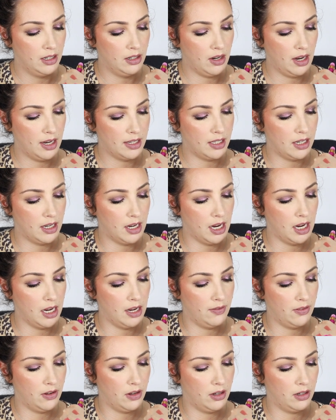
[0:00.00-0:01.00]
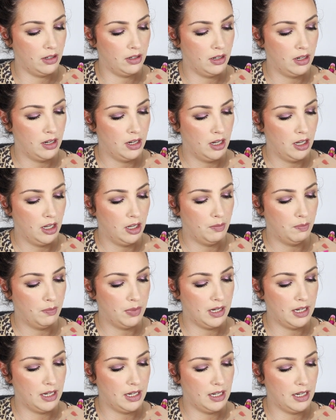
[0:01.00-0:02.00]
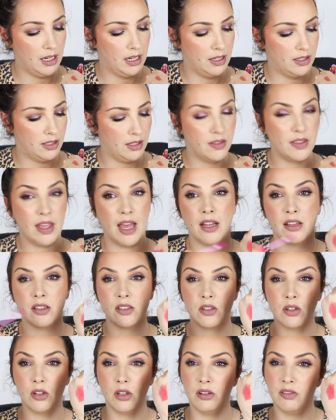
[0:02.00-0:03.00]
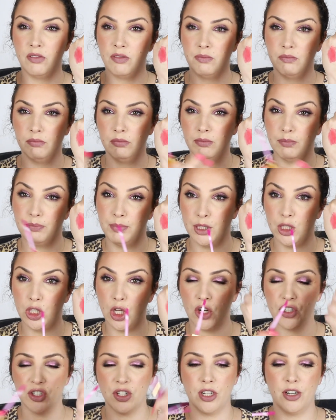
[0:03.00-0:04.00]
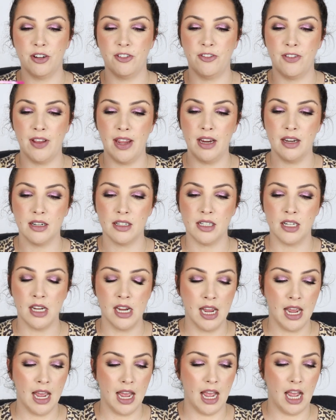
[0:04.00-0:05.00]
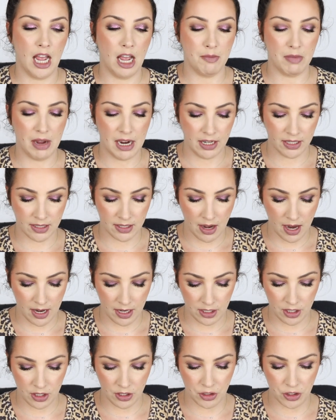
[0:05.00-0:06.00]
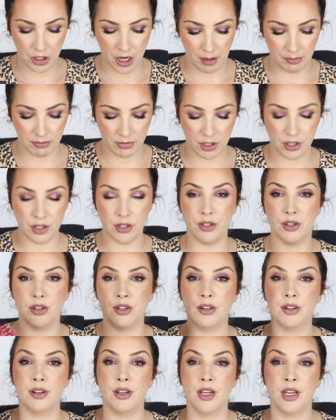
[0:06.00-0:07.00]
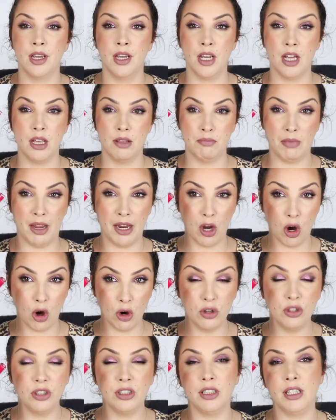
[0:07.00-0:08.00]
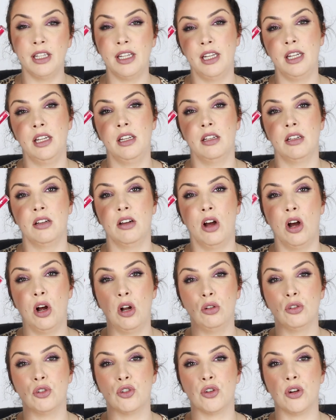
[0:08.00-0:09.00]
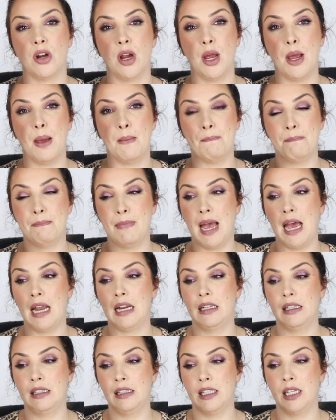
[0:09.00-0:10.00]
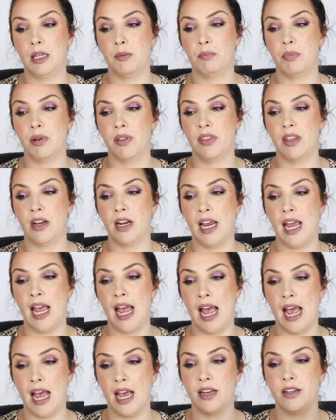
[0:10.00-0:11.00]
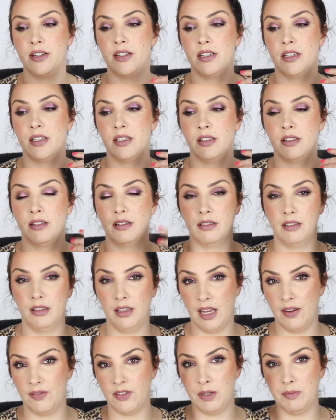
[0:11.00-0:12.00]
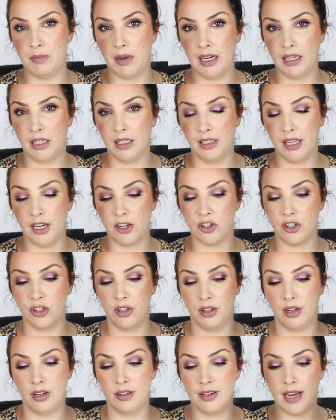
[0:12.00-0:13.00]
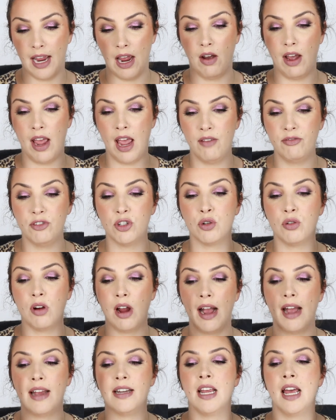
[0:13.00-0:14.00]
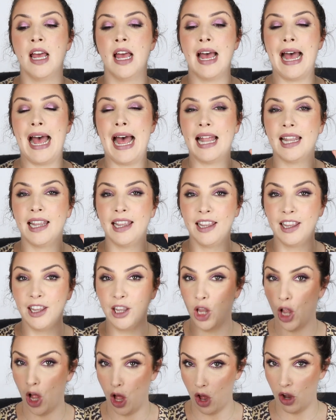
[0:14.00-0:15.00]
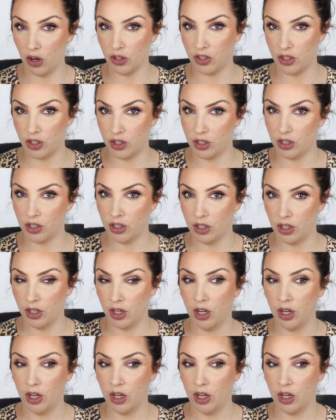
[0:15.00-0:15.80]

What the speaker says: nice and even, but it is that sort of blotted effect. I decided to jump to my only ultra matte lip that I had left in my collection. Now, I have tried a lot